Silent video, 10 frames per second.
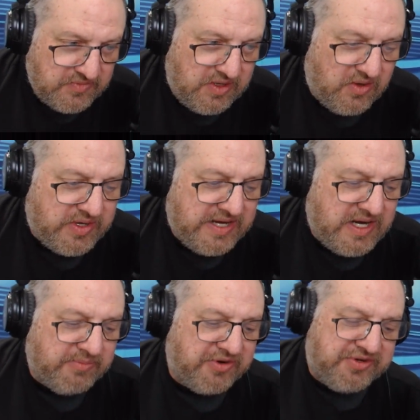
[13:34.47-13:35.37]
Okay,
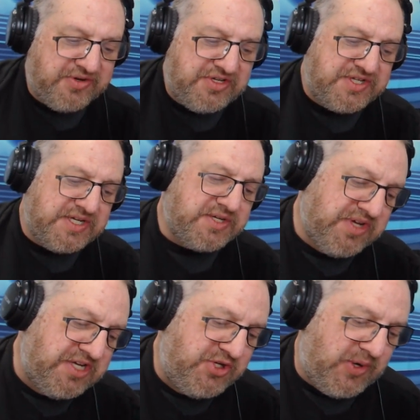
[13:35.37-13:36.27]
number 36. I
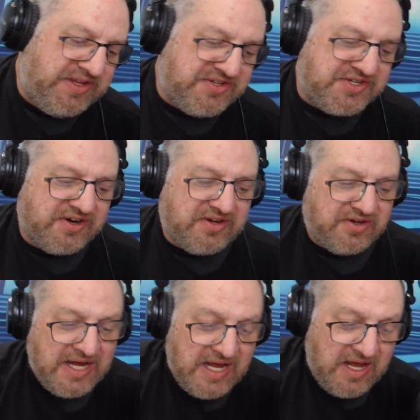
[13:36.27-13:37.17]
really enjoyed this
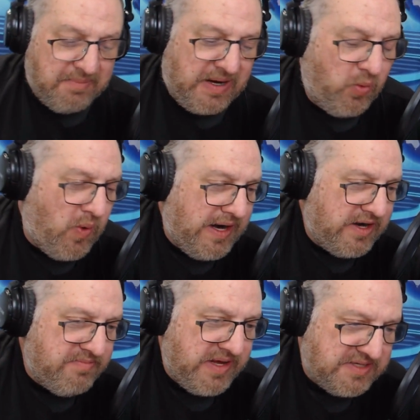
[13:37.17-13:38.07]
article by
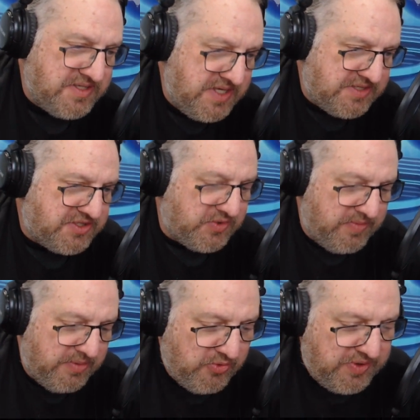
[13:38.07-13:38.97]
Wired Magazine. I still
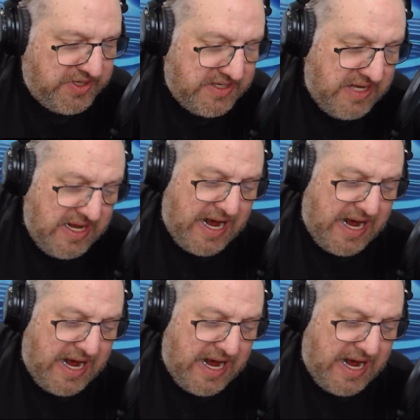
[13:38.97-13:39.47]
remember reading it.